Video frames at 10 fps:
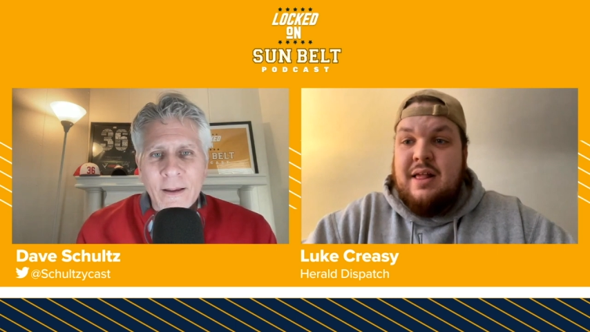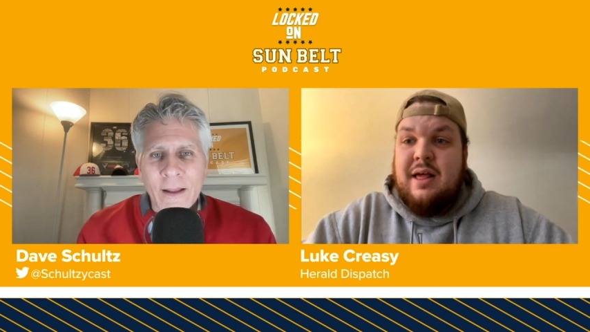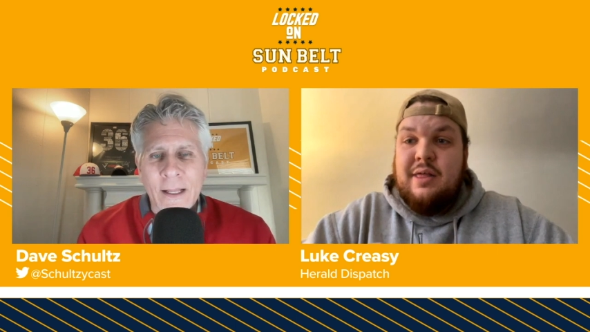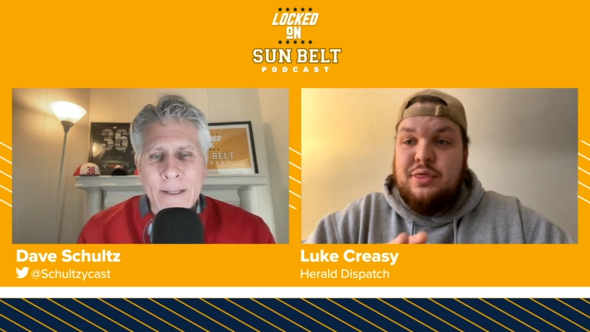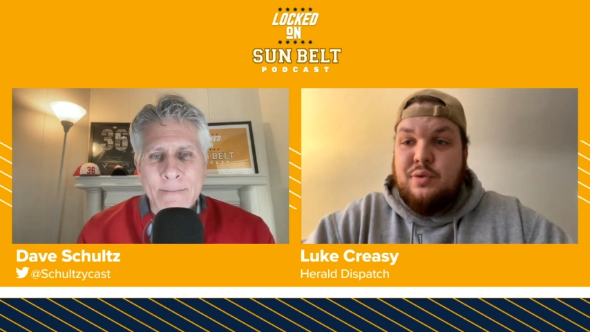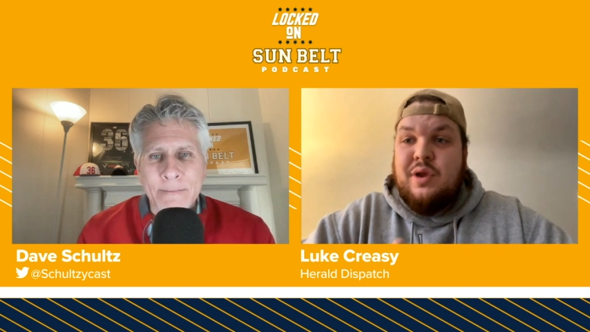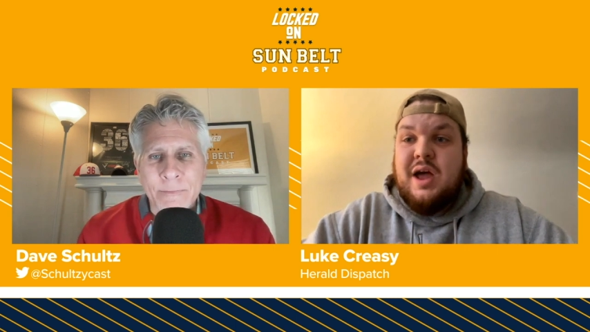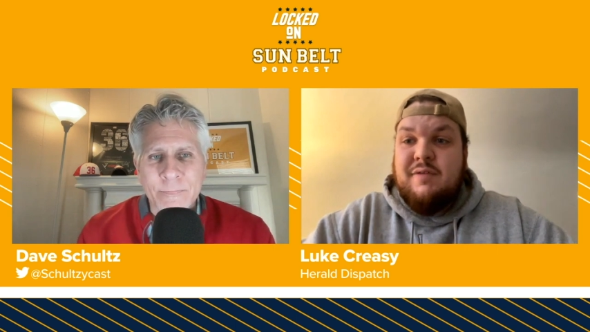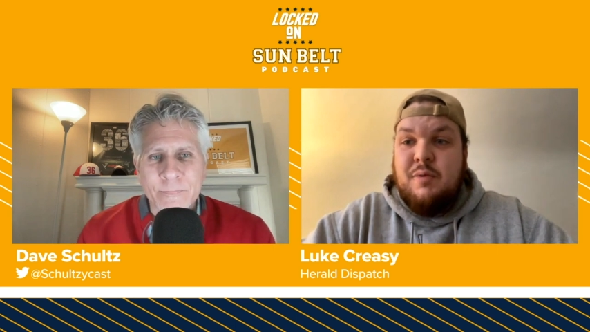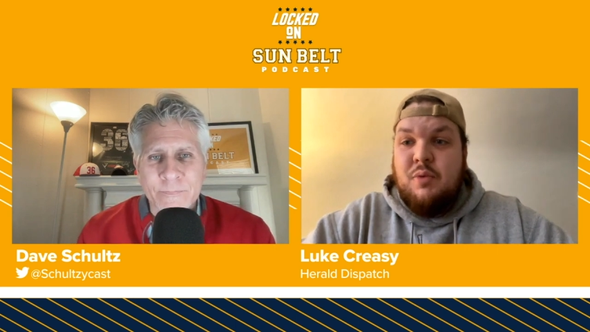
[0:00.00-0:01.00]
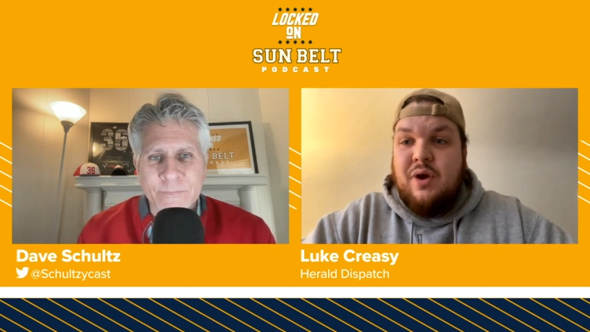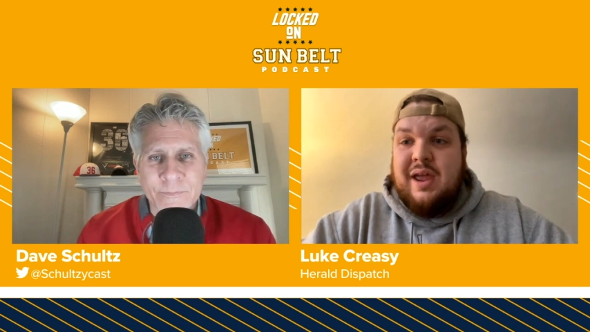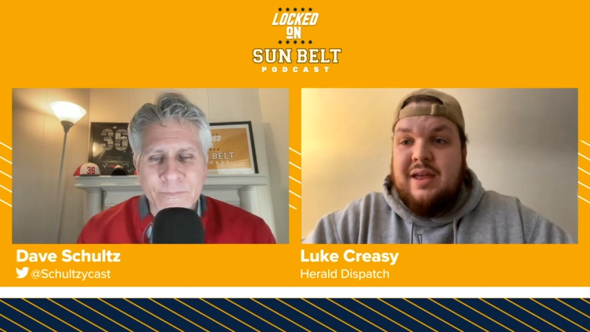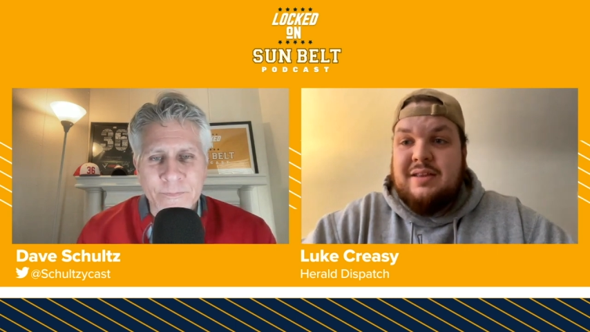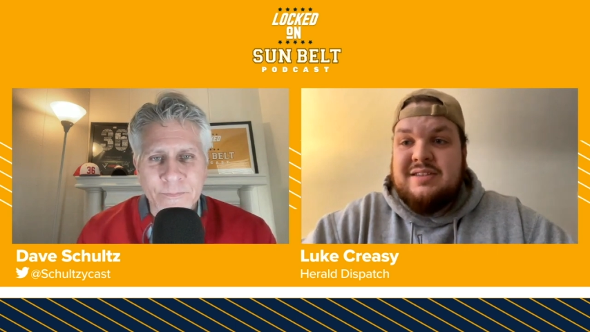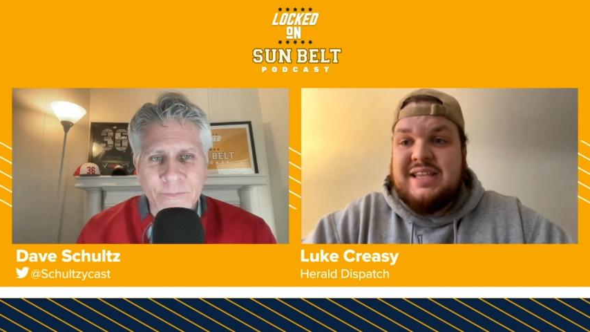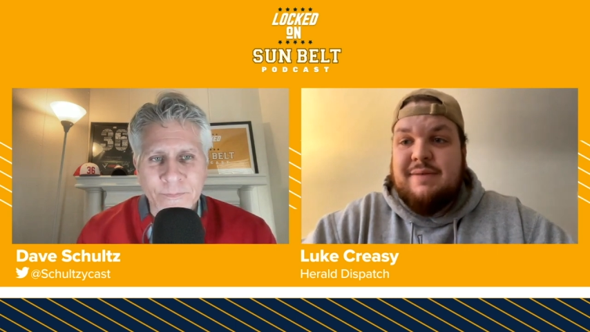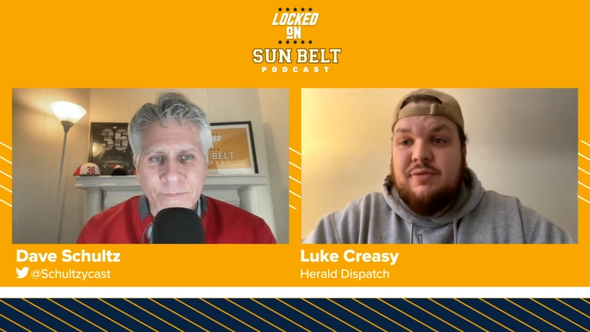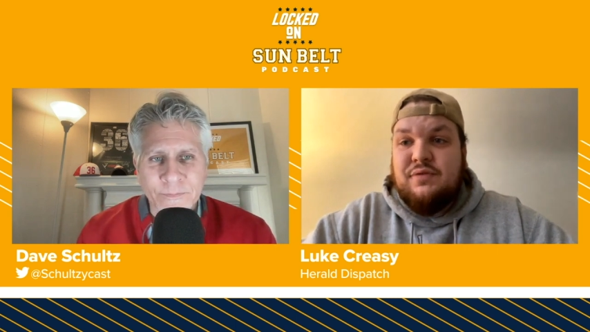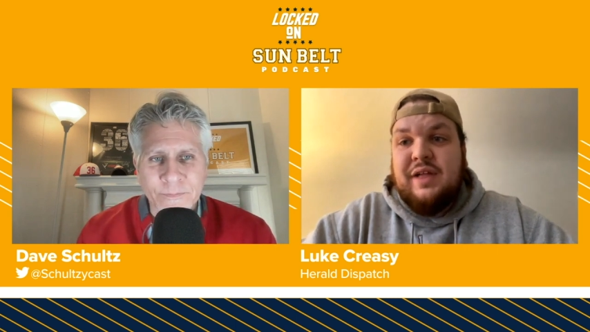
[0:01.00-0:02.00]
Speaker 1: uh, three of them ran
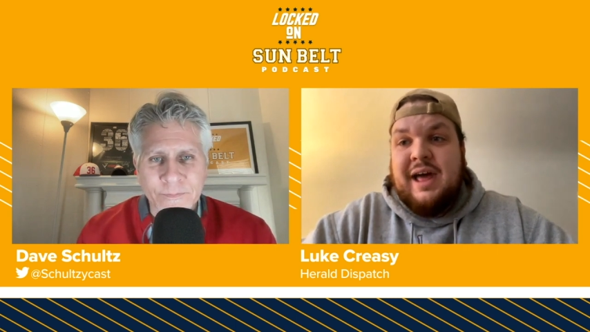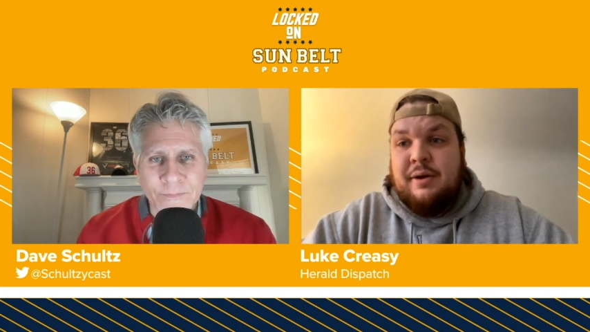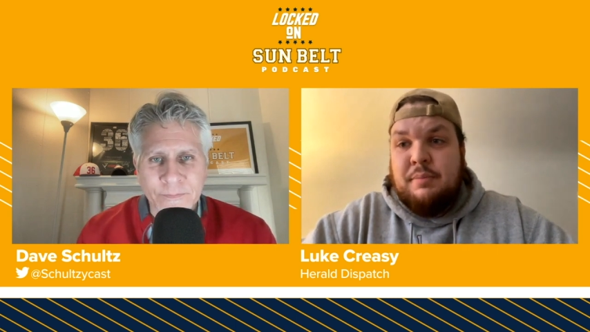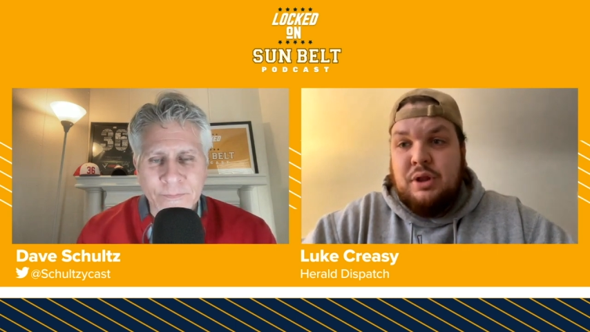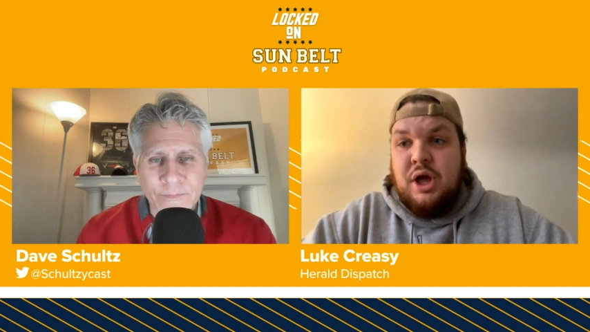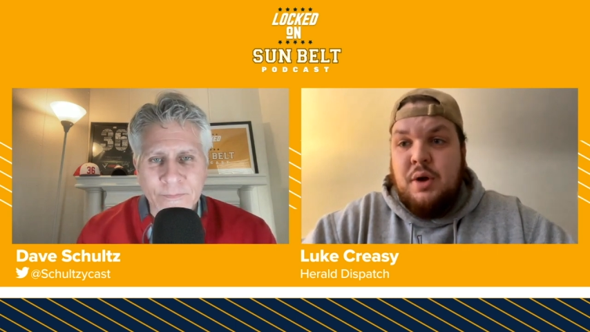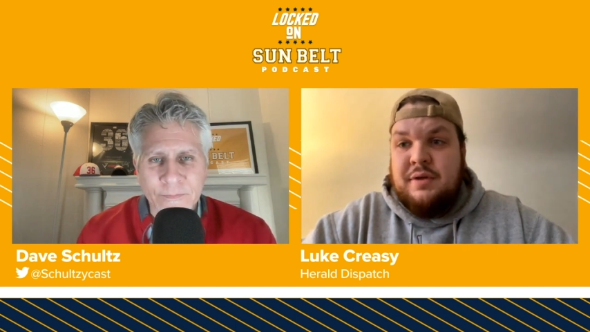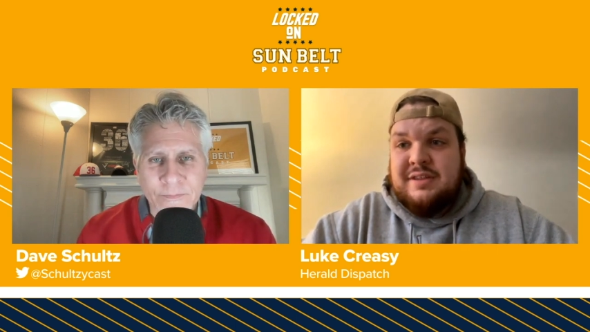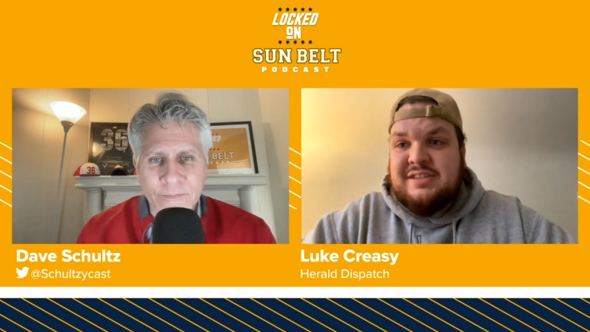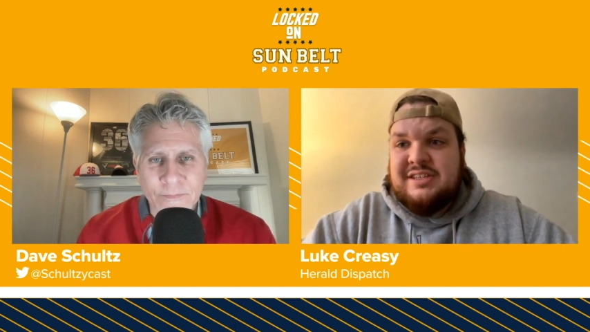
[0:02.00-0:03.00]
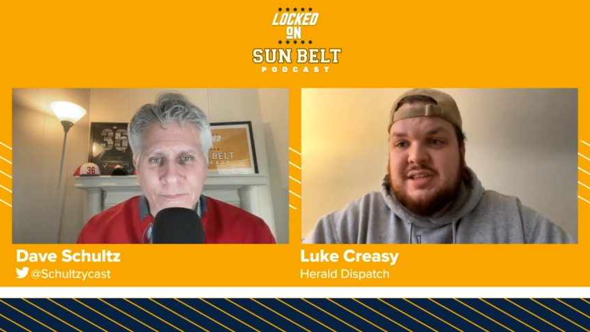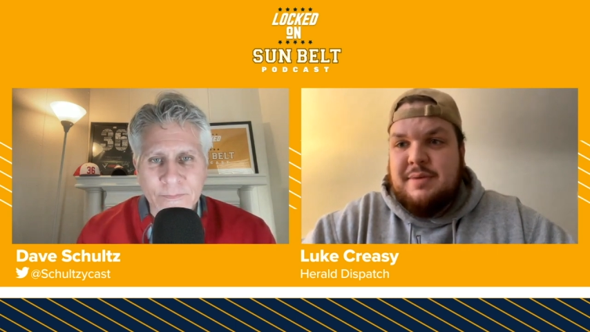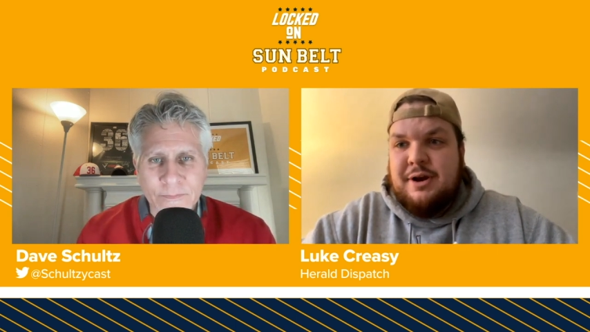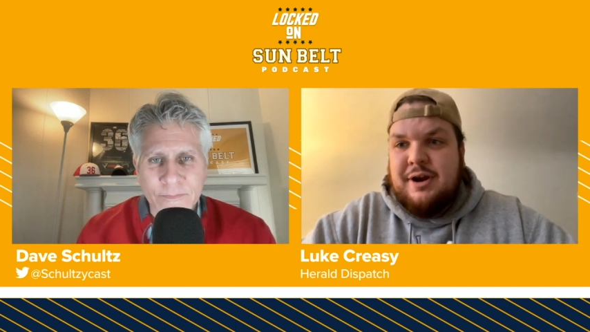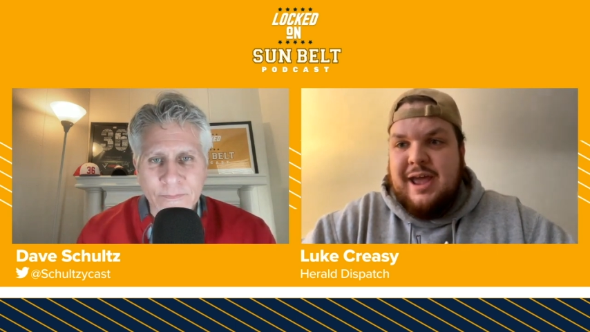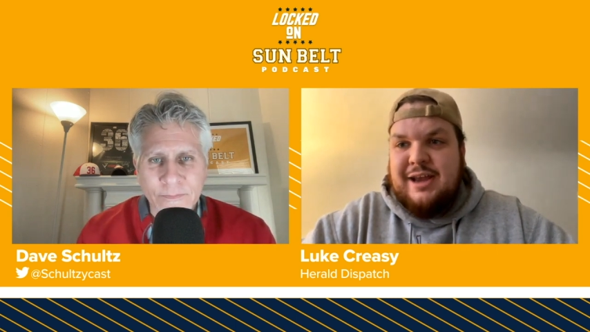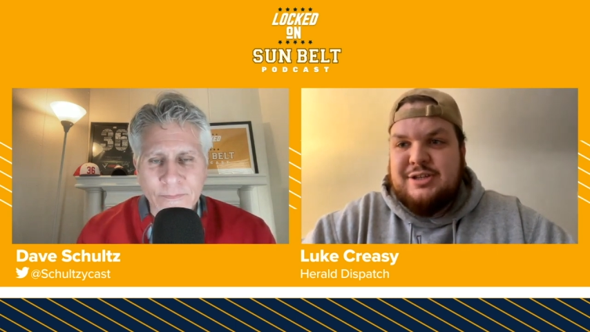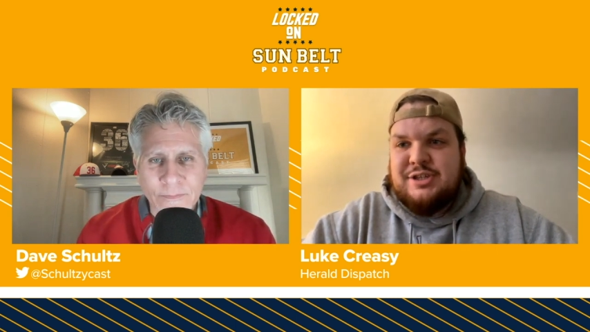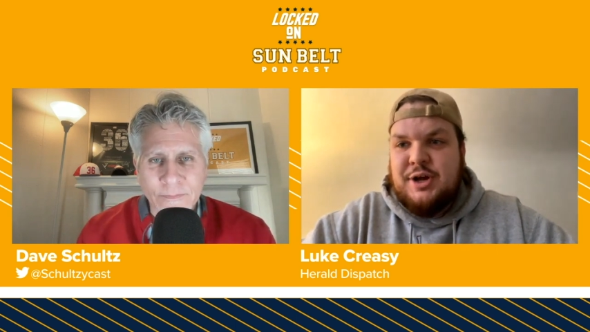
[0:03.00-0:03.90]
seven flat or below in the 60 meter dash.